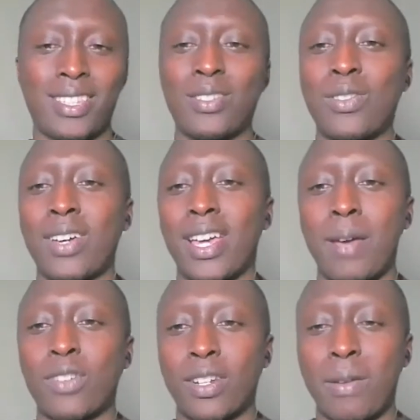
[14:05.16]
and
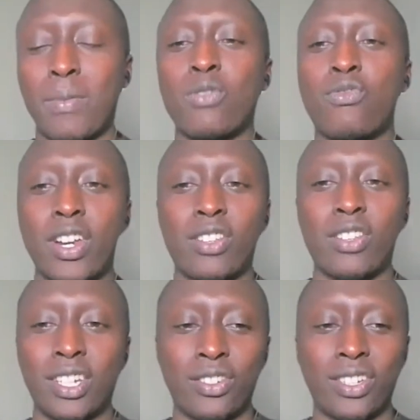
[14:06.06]
I'm talking about
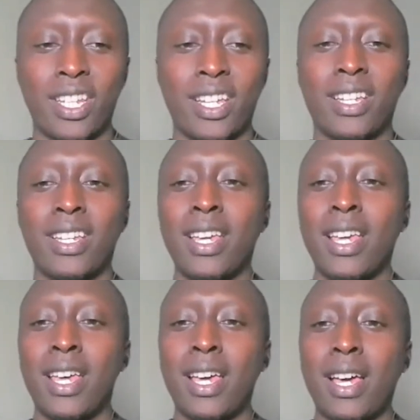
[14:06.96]
regulation here,
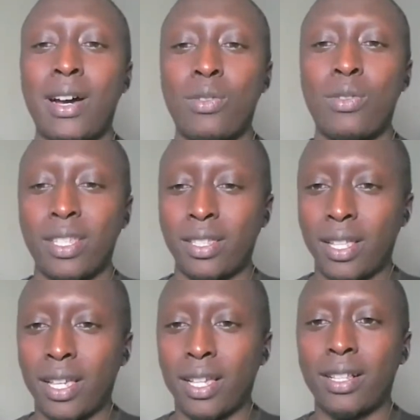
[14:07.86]
which is
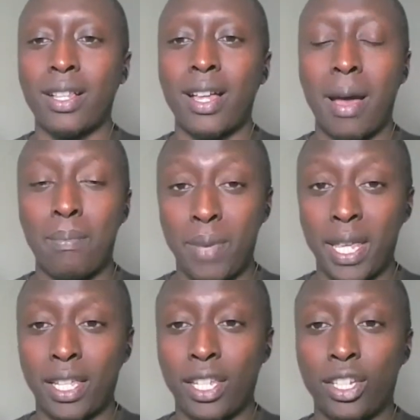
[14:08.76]
still a
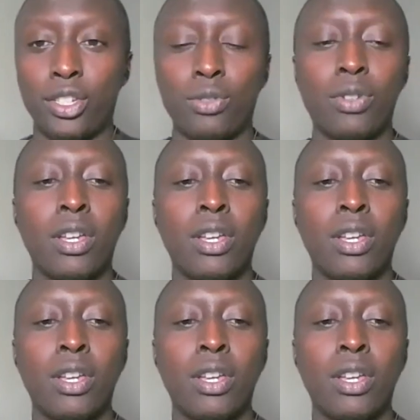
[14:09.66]
big issue.